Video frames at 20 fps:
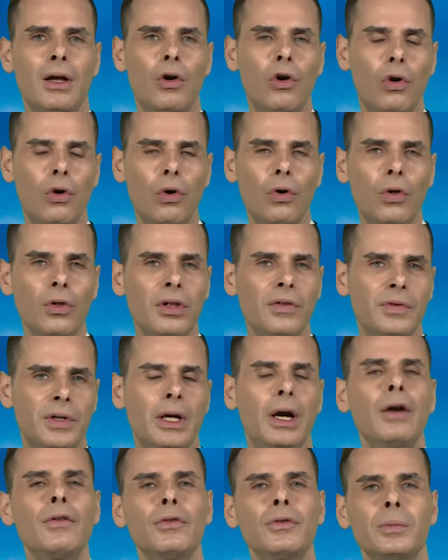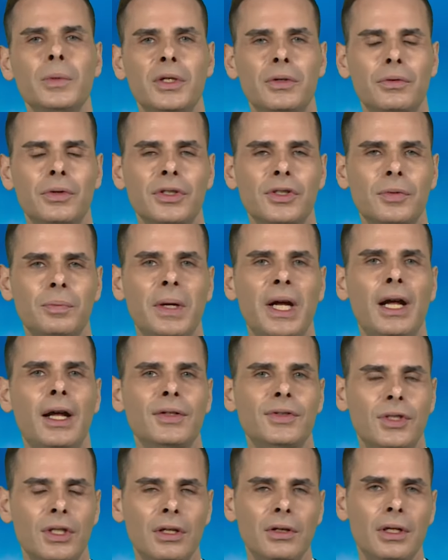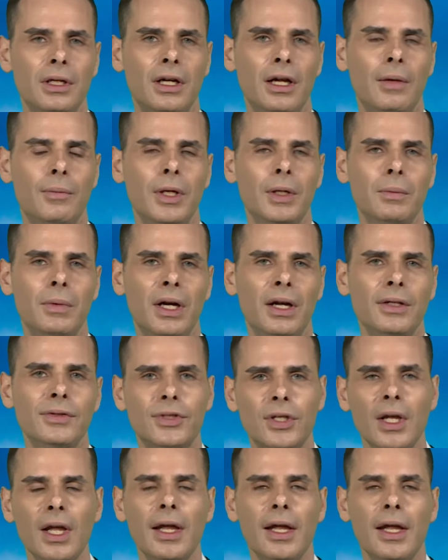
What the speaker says: a whole of government response in the coming months?